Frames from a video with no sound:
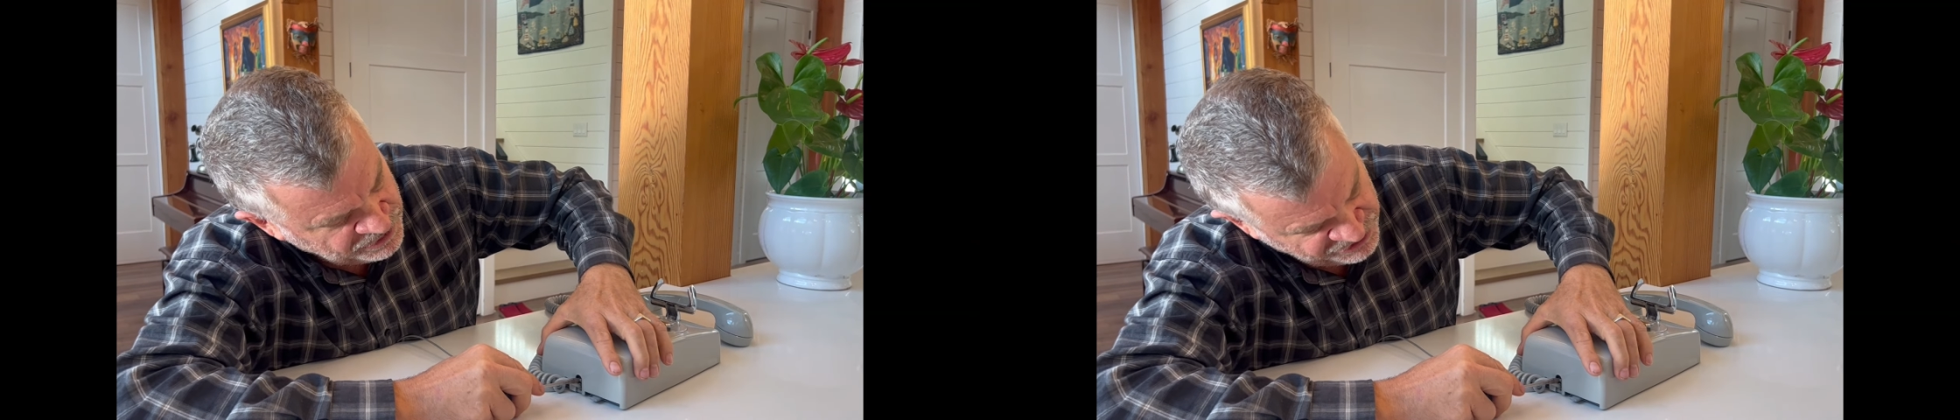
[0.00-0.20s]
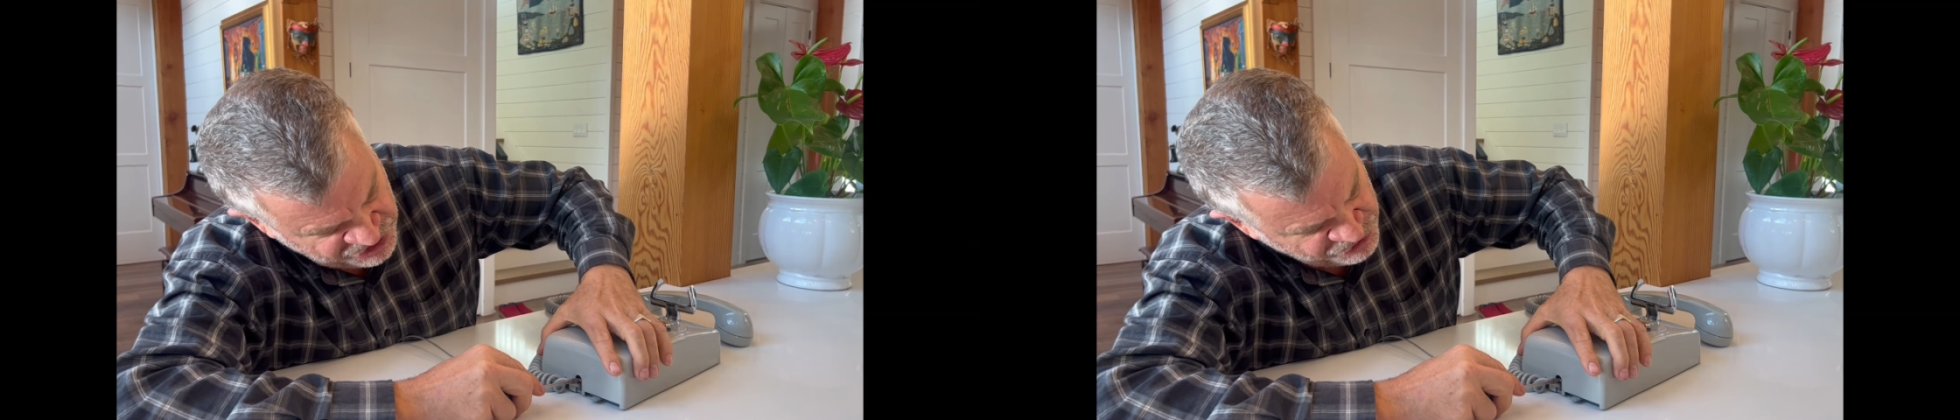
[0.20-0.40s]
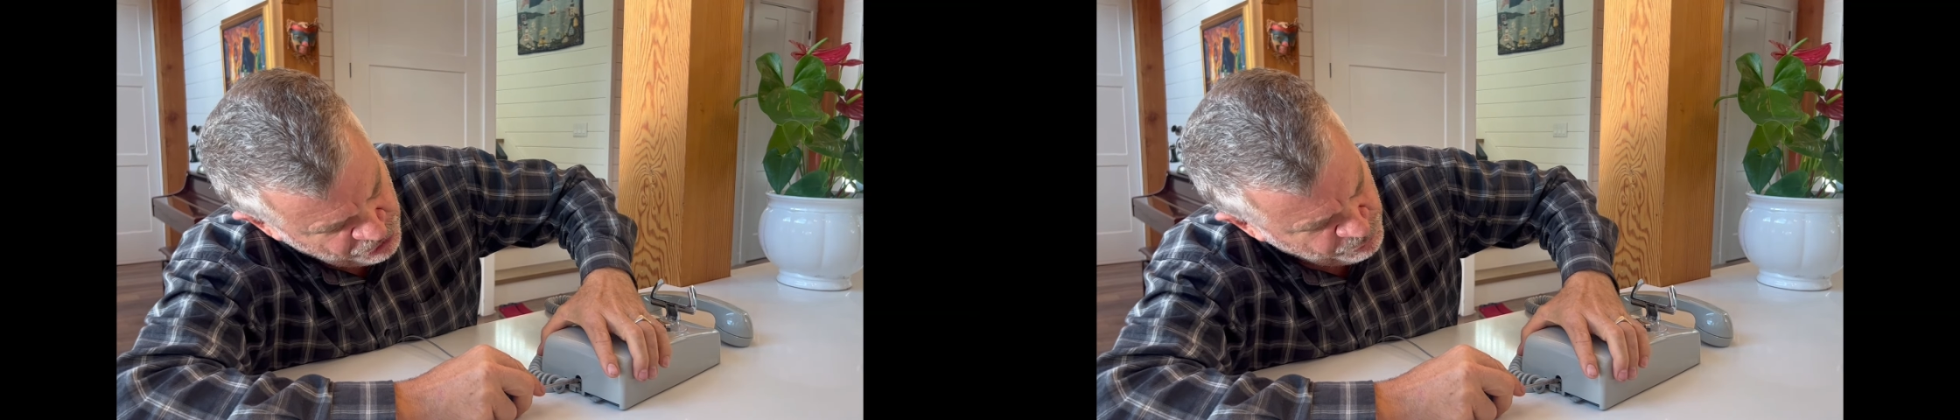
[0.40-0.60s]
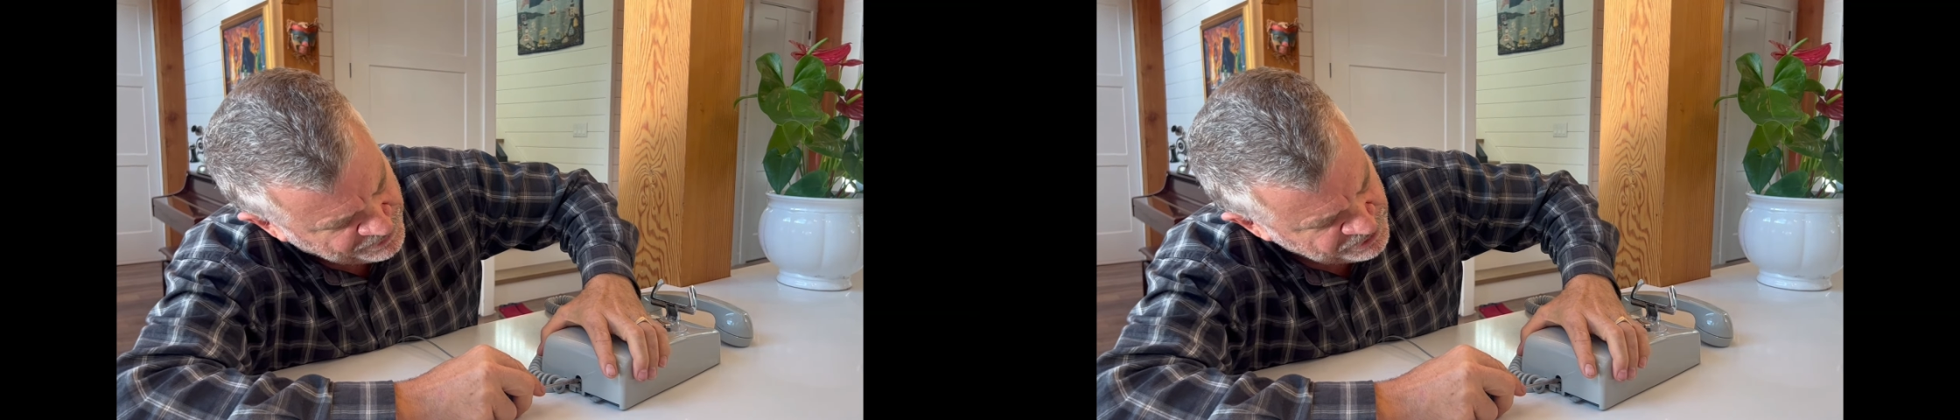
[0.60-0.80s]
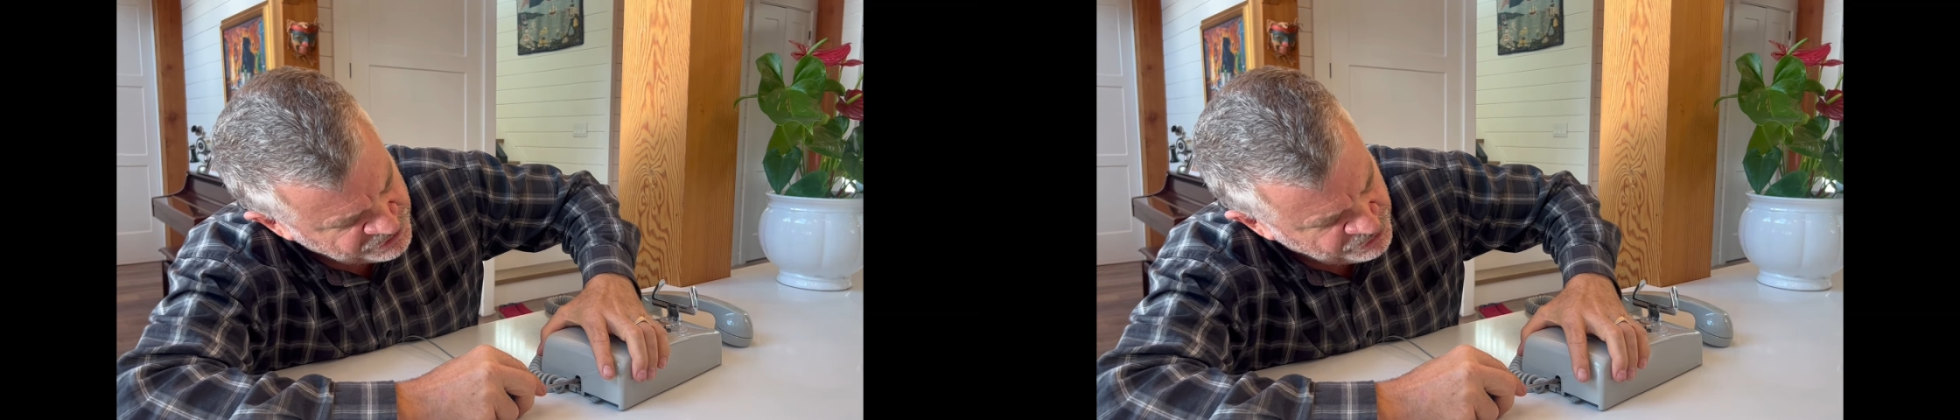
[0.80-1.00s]
just with
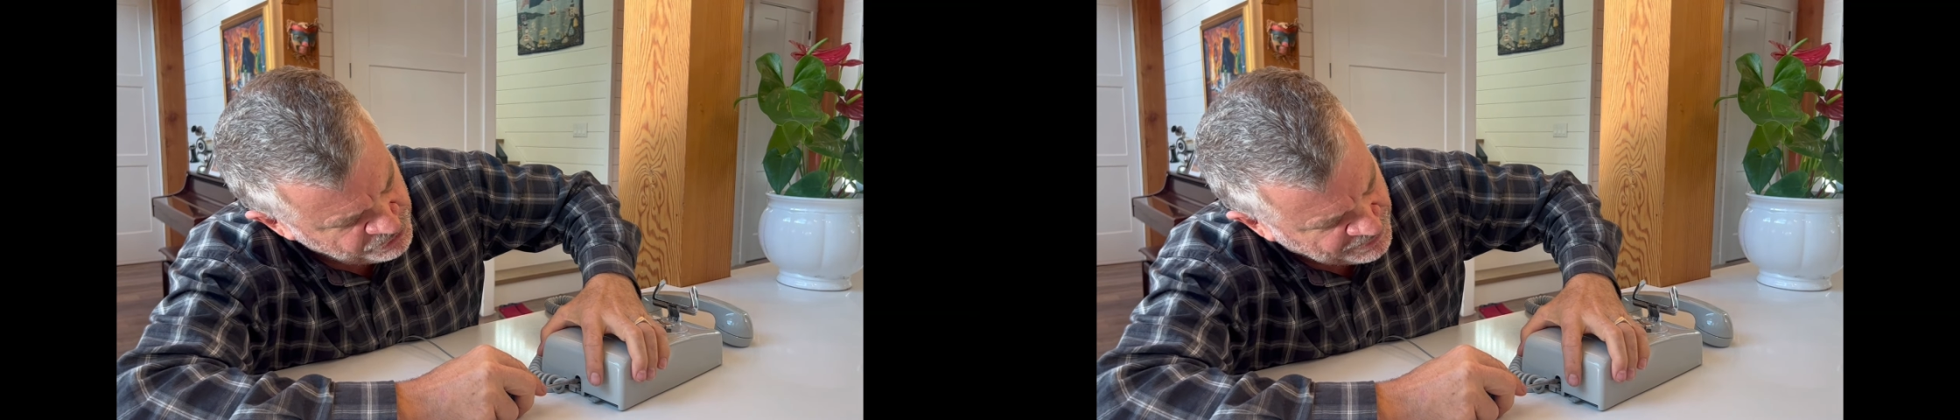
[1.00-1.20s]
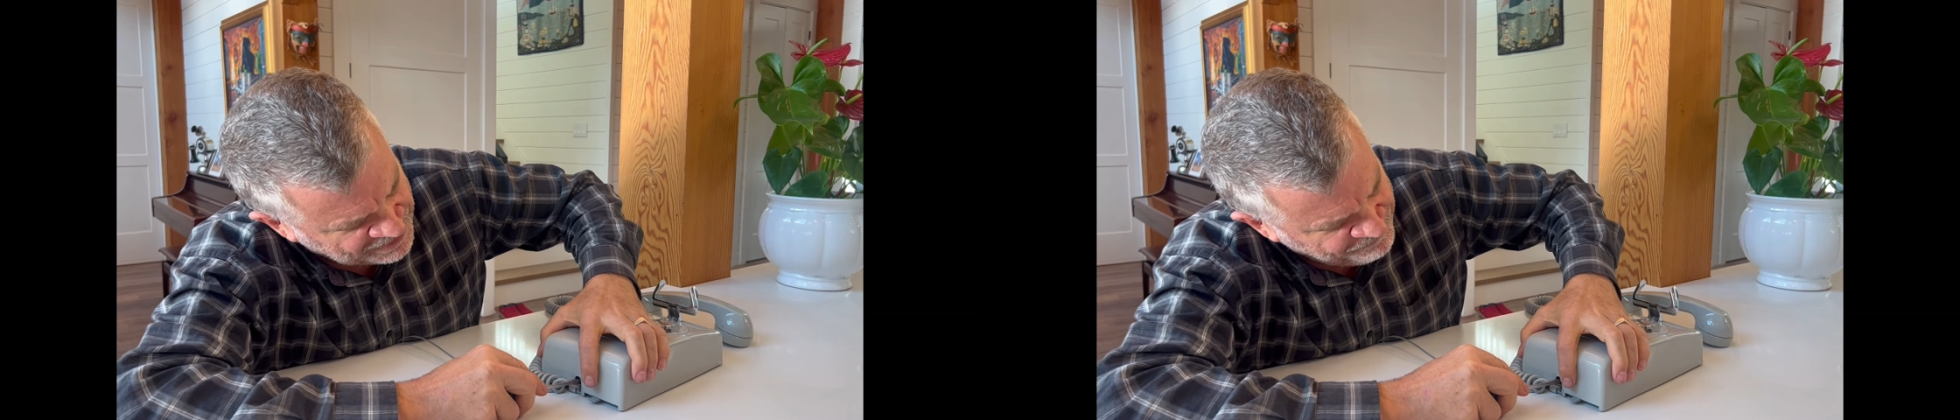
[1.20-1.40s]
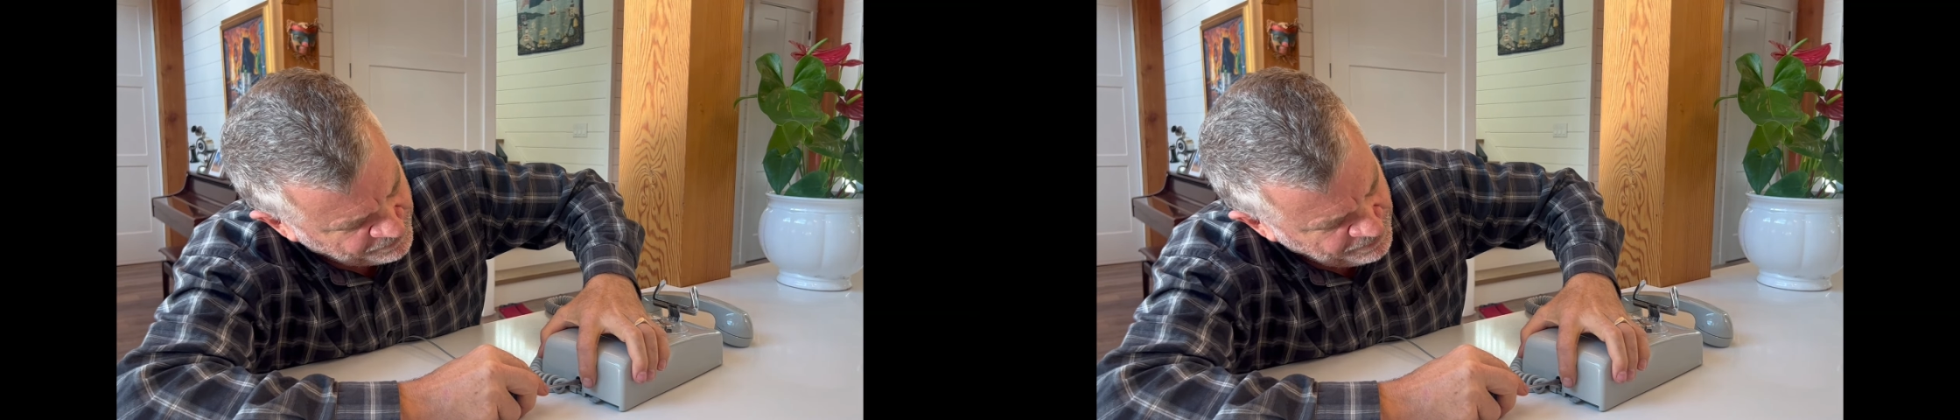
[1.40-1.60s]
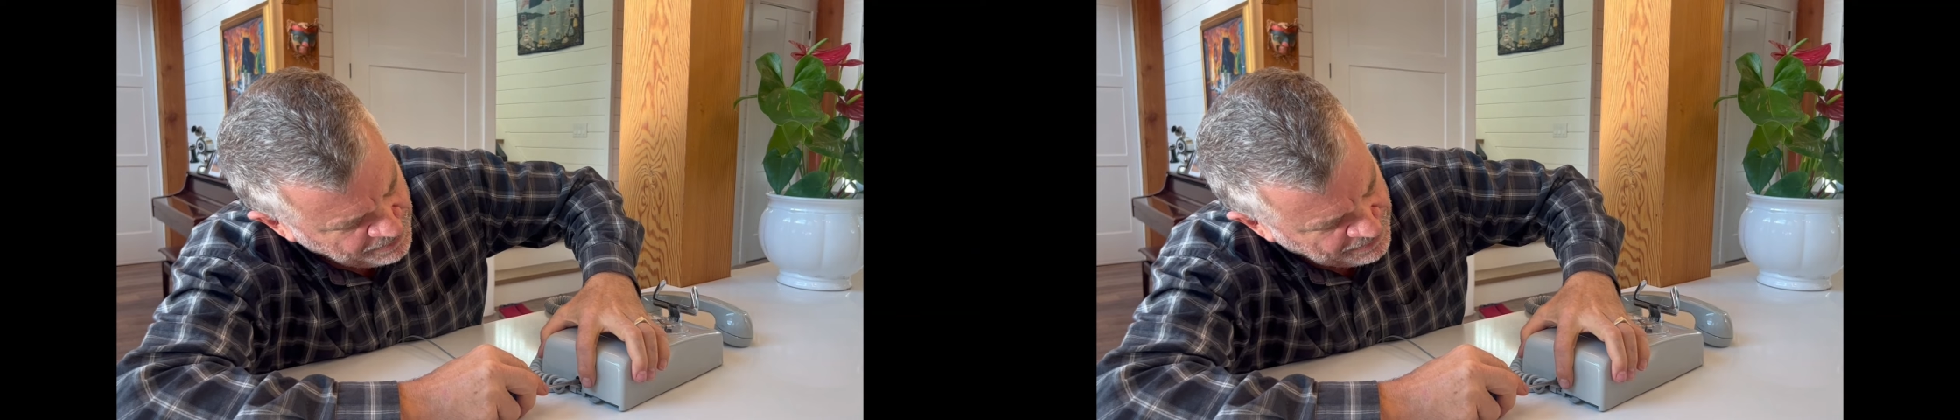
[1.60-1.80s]
a screwdriver,